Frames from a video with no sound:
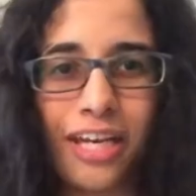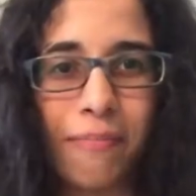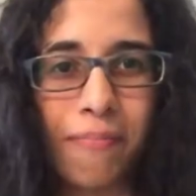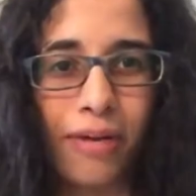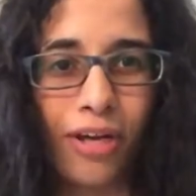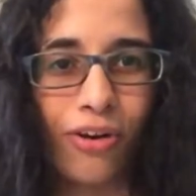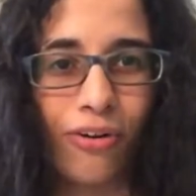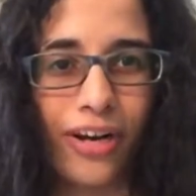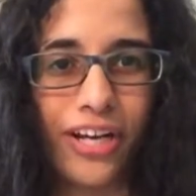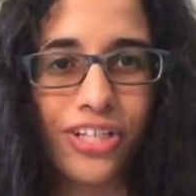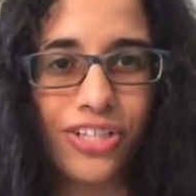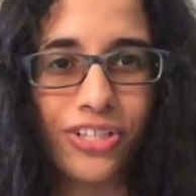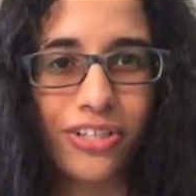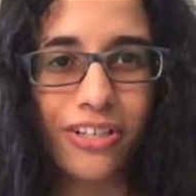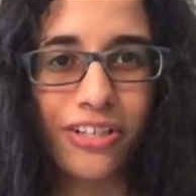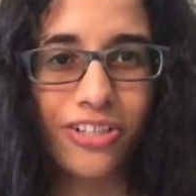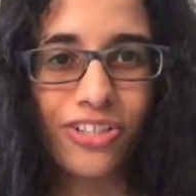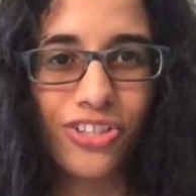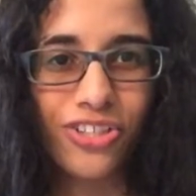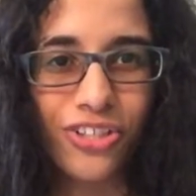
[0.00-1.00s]

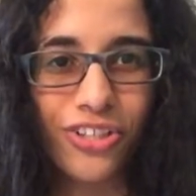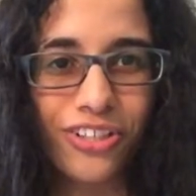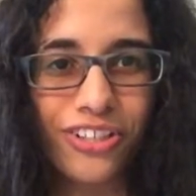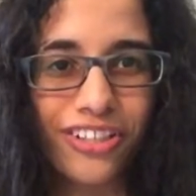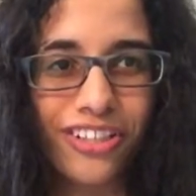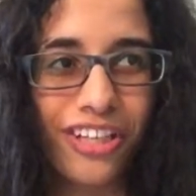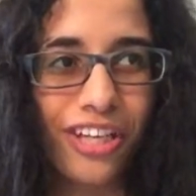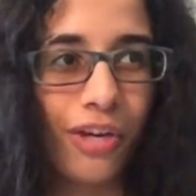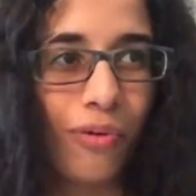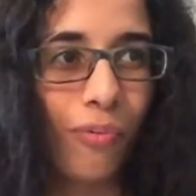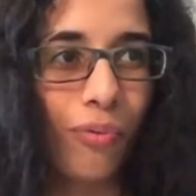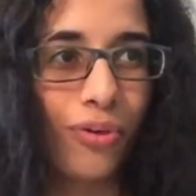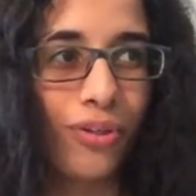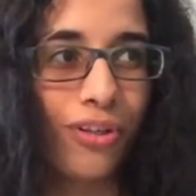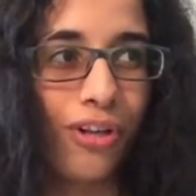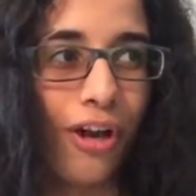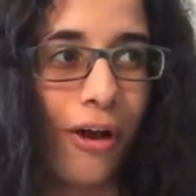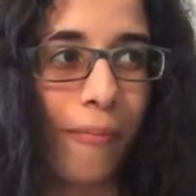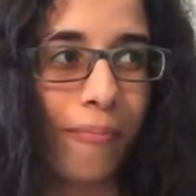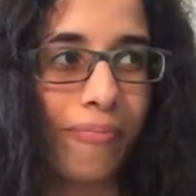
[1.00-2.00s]
immigration and junk, it
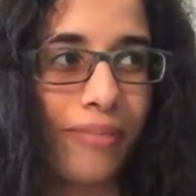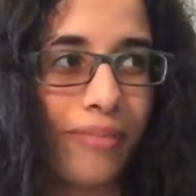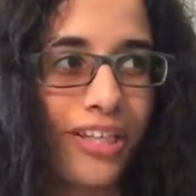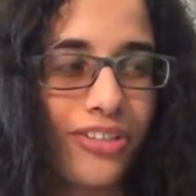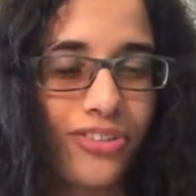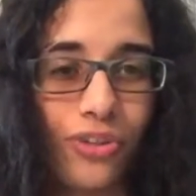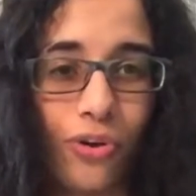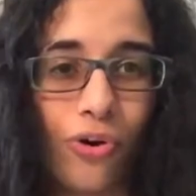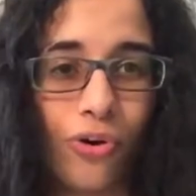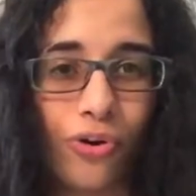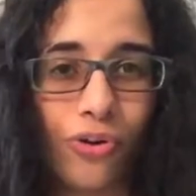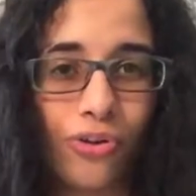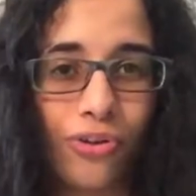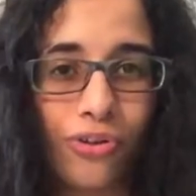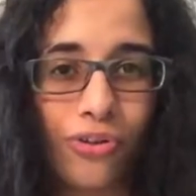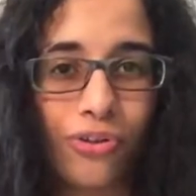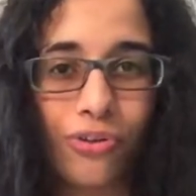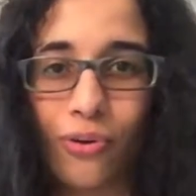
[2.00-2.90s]
would not be so